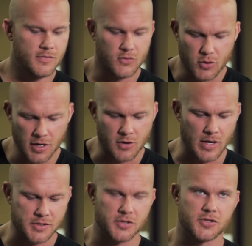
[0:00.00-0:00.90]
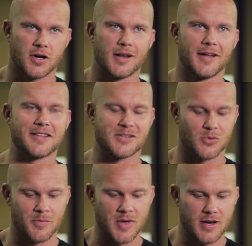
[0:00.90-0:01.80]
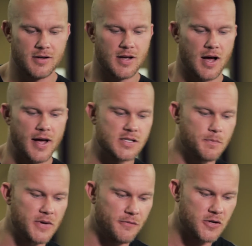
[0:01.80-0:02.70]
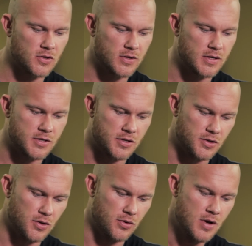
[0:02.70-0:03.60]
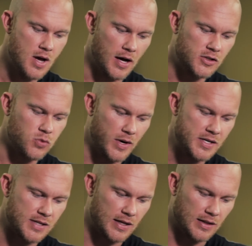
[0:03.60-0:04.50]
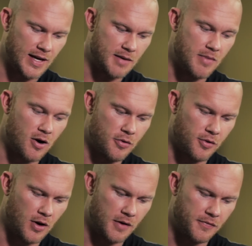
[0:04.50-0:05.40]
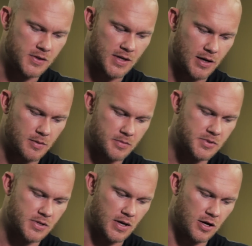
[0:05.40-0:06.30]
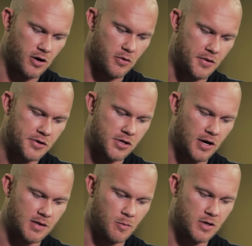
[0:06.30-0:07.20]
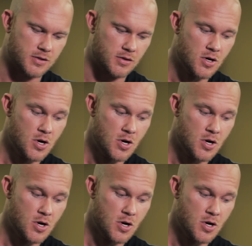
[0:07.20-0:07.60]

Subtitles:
Good question, John. I like this one, man. Is it beneficial to do a 20-set leg marathon a few times a year in order to shock the muscle?